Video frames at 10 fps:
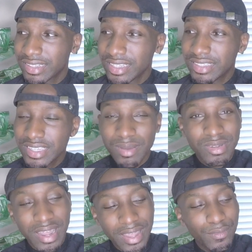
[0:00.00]
seemed
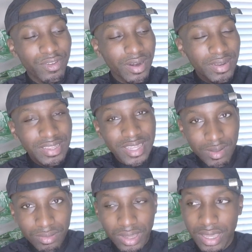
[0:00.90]
like very
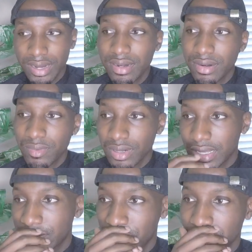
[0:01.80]
level-headed in her
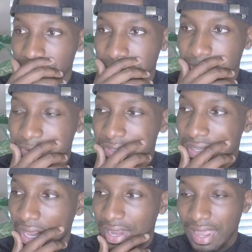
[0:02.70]
relationships.
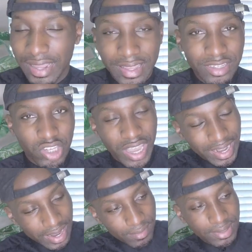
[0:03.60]
And like, she
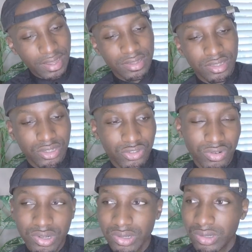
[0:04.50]
had everything under
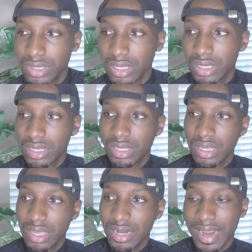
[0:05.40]
control.
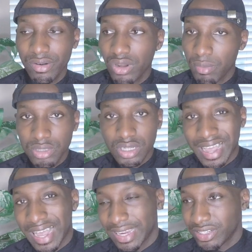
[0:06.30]
And I don't know how much
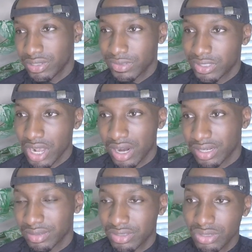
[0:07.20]
guys she was
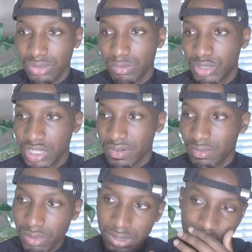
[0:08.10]
talking to, but she never
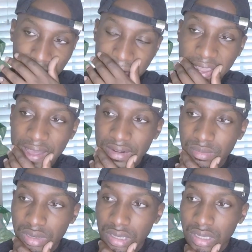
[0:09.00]
broke that down to
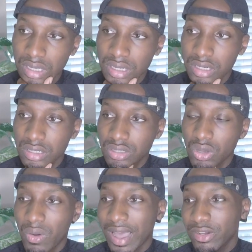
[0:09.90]
me.
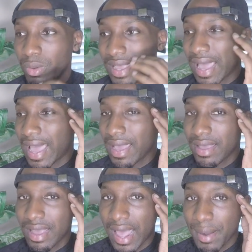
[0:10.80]
So the way
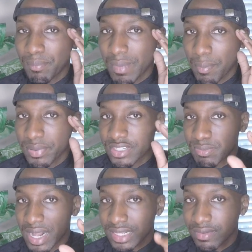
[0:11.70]
my
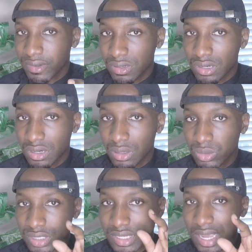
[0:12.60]
perspective on her
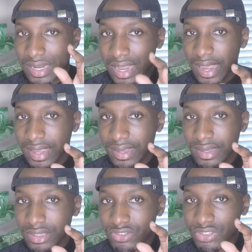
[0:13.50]
was that like
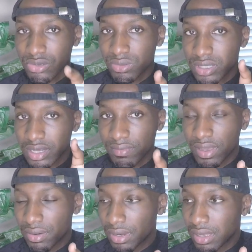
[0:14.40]
she was a
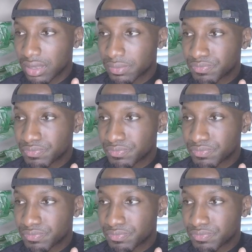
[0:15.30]
very